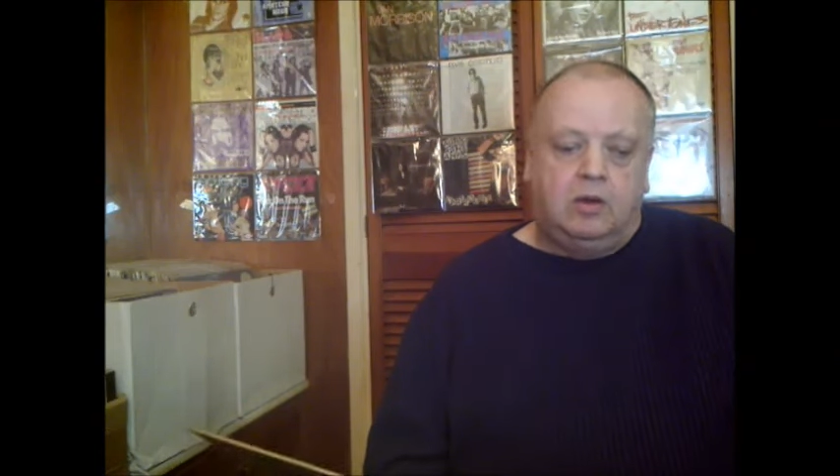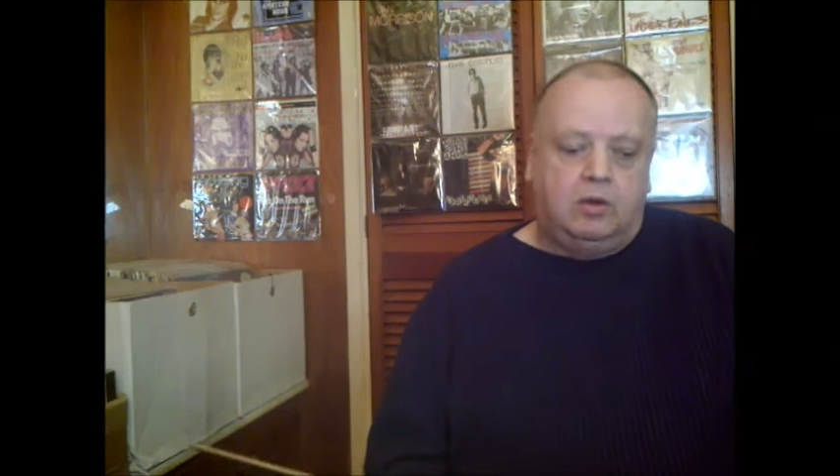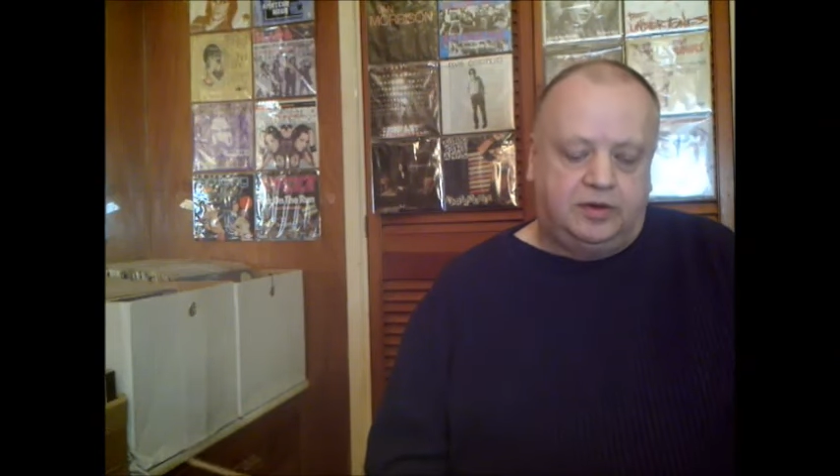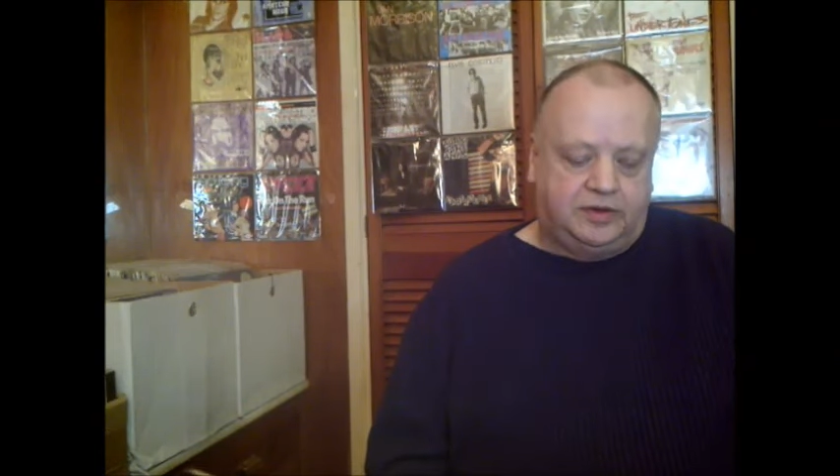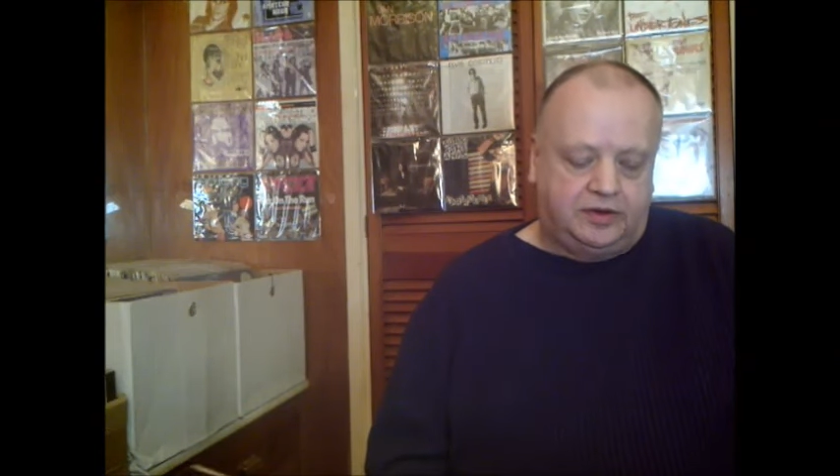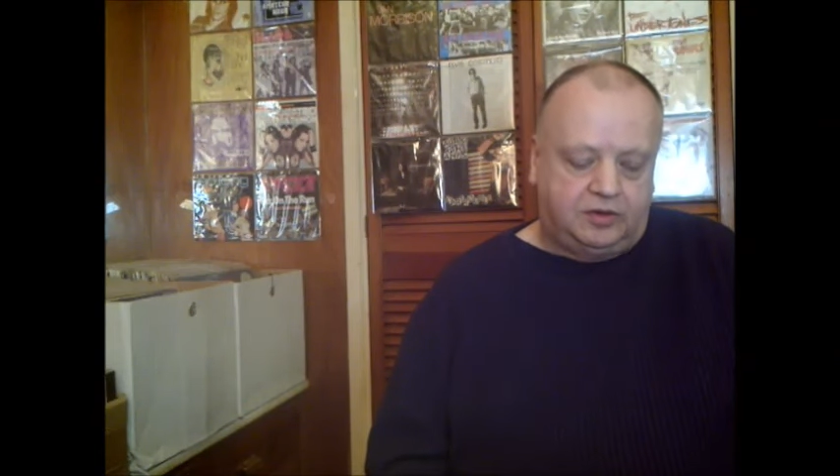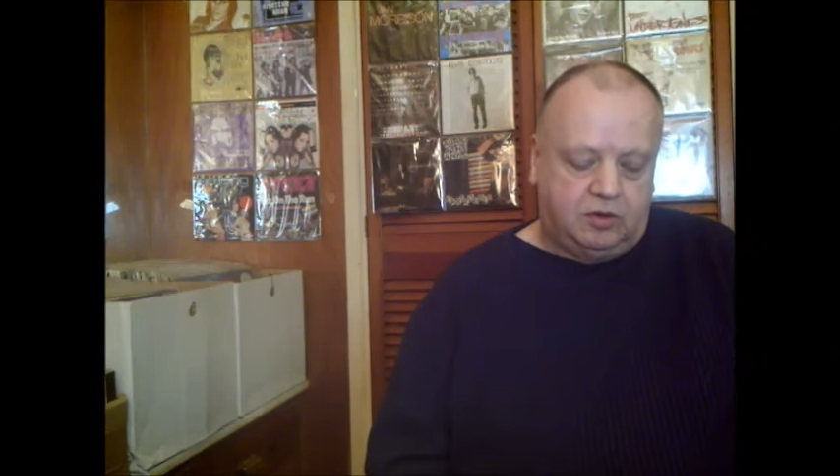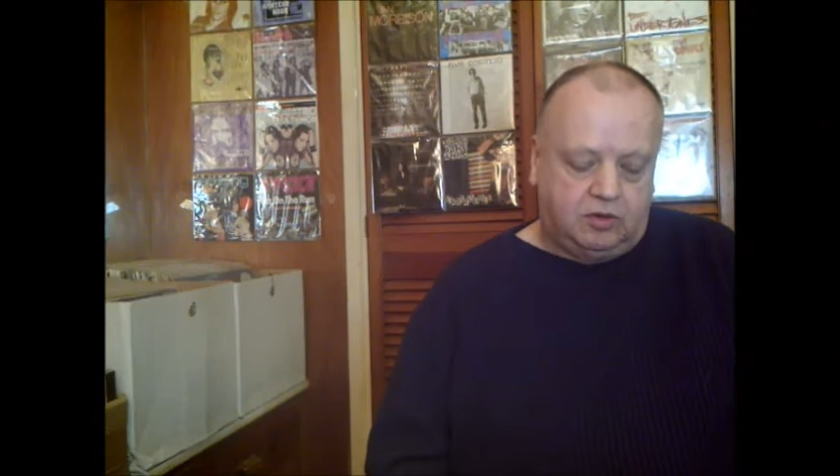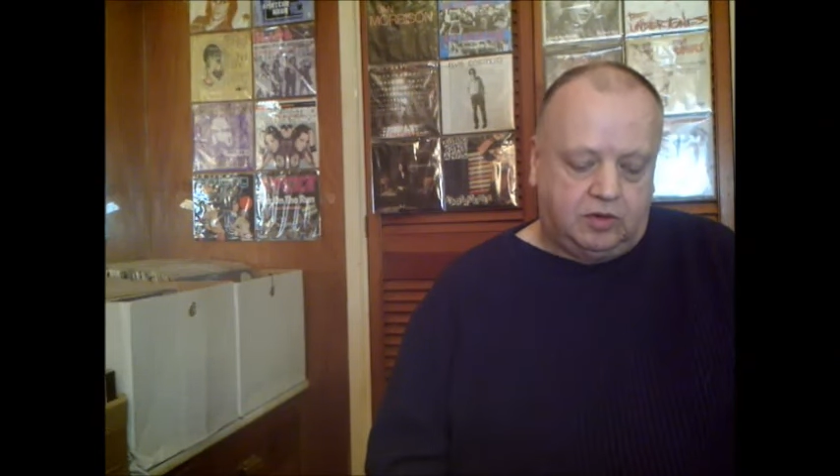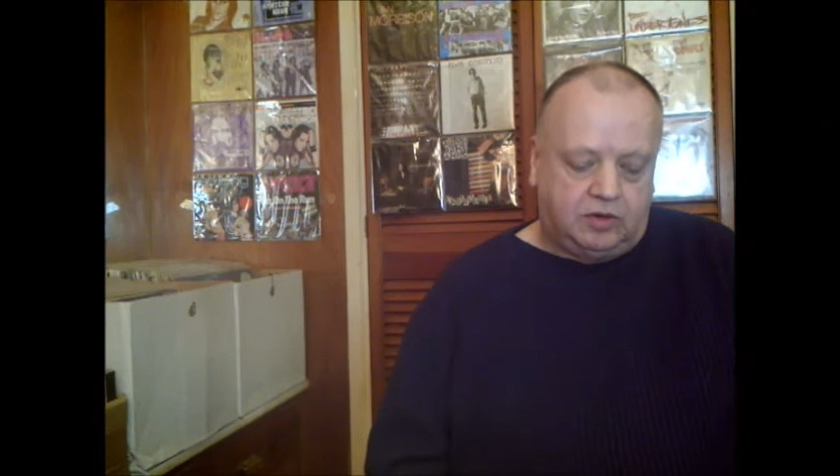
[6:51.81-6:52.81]
what's the
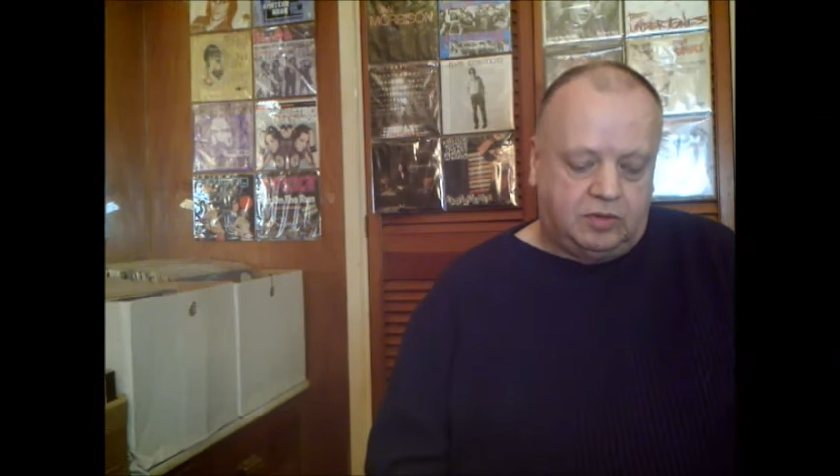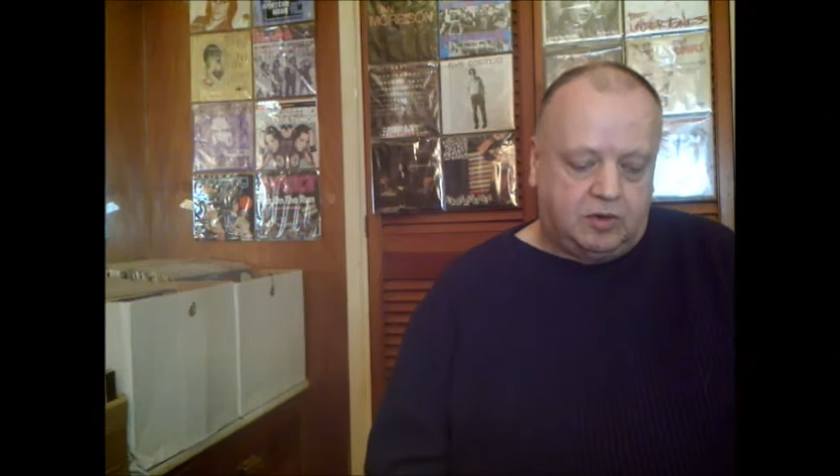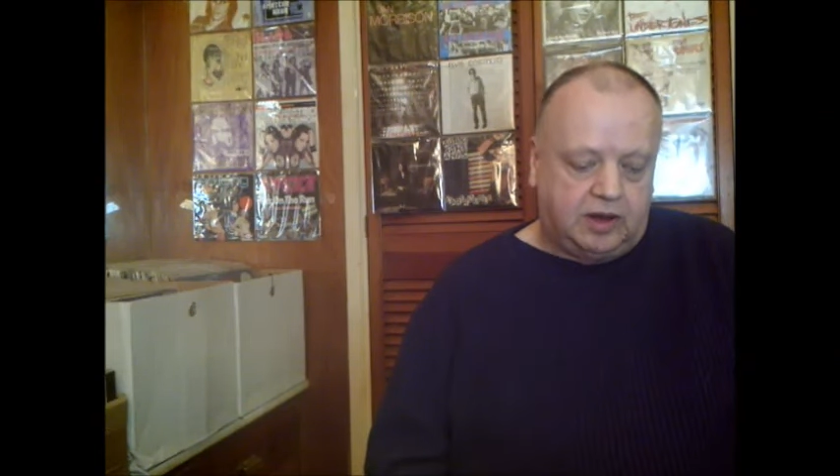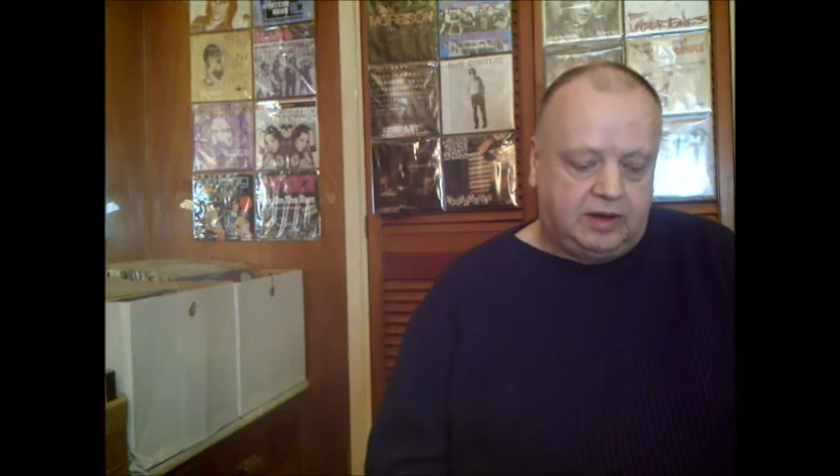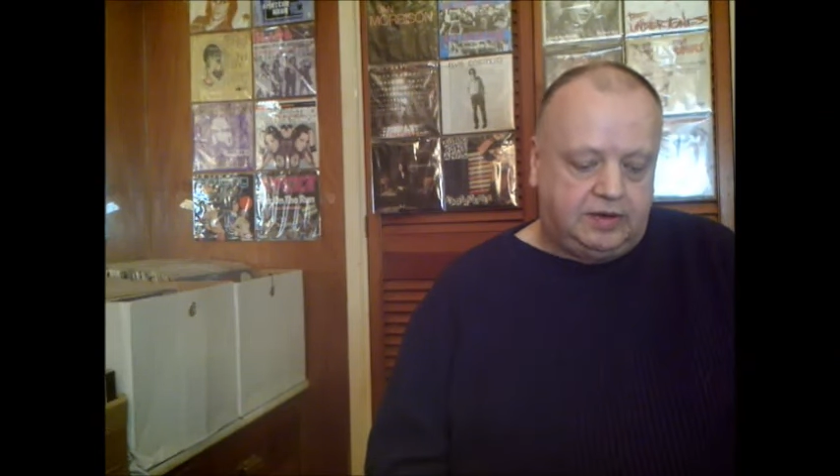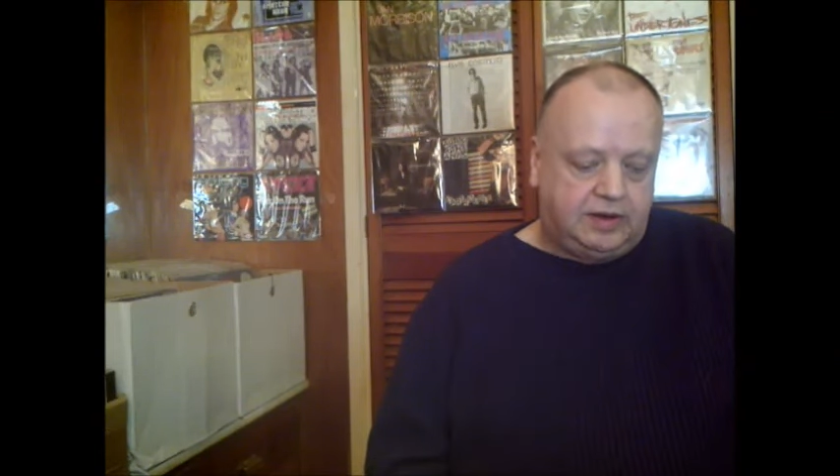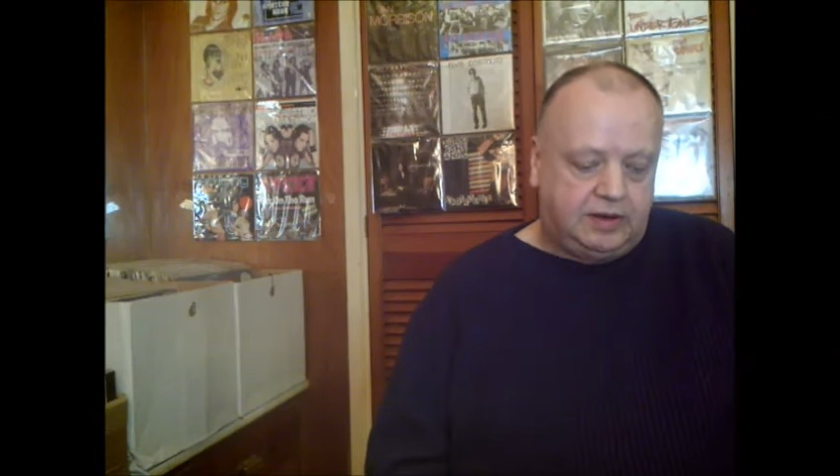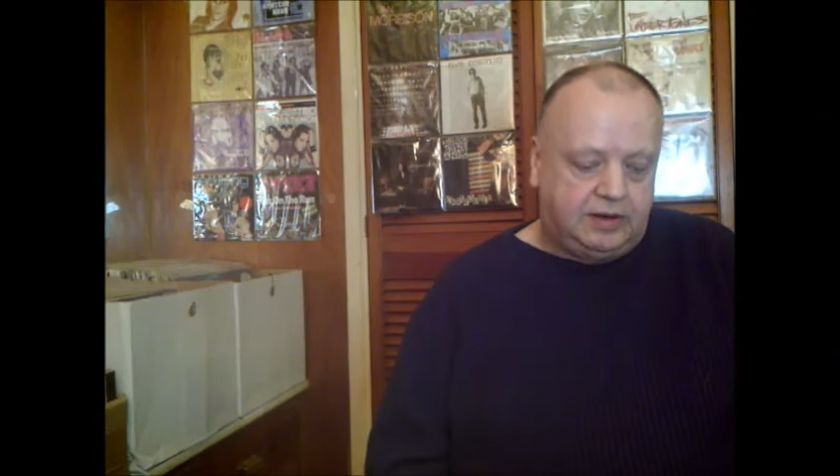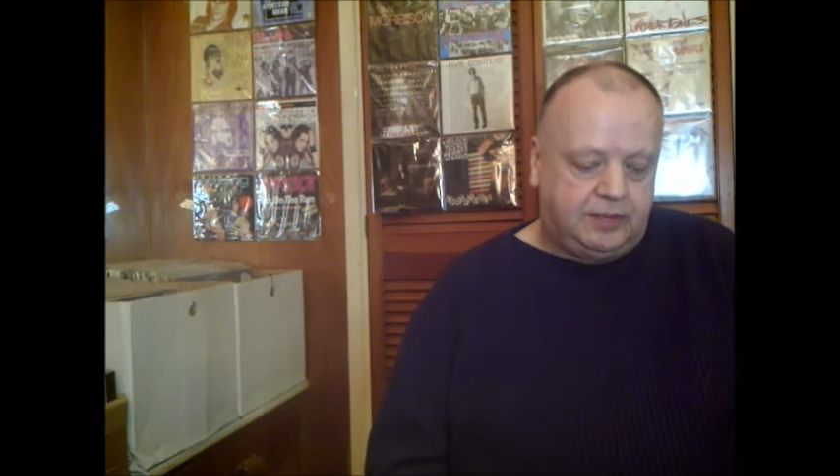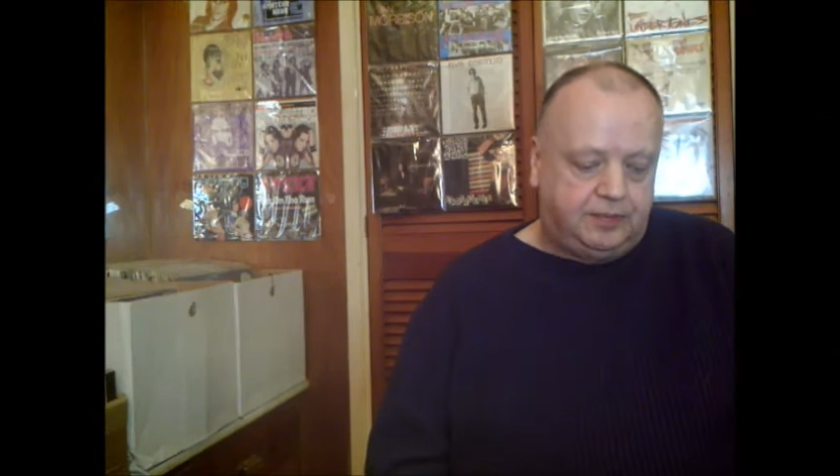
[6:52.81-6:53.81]
song that the Monkees did?